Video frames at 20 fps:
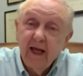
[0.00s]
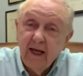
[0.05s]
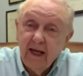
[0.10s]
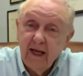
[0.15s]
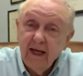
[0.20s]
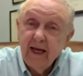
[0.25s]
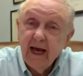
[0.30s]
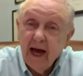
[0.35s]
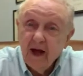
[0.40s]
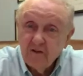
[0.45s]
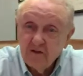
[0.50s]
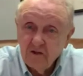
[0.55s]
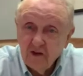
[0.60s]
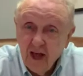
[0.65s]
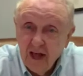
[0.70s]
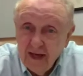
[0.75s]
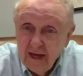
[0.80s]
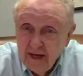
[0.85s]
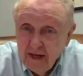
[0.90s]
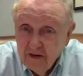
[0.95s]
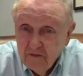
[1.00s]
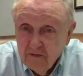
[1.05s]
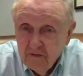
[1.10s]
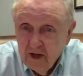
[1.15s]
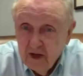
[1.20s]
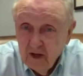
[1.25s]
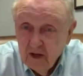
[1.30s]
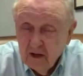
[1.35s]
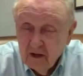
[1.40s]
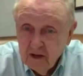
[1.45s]
He got saved.
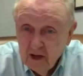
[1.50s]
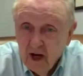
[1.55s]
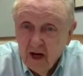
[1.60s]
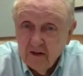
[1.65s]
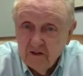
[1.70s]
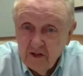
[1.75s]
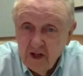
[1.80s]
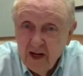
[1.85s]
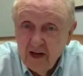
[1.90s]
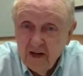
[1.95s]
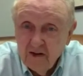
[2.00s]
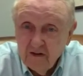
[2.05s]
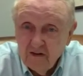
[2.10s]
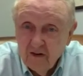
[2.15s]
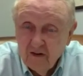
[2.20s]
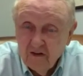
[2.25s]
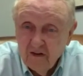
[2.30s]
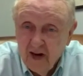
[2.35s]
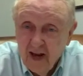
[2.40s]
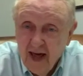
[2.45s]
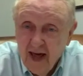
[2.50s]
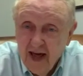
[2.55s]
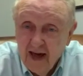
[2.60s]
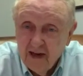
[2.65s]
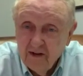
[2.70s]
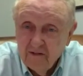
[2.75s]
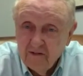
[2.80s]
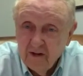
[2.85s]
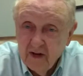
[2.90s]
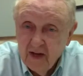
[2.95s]
God changed his
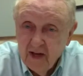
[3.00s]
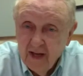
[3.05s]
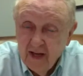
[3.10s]
life.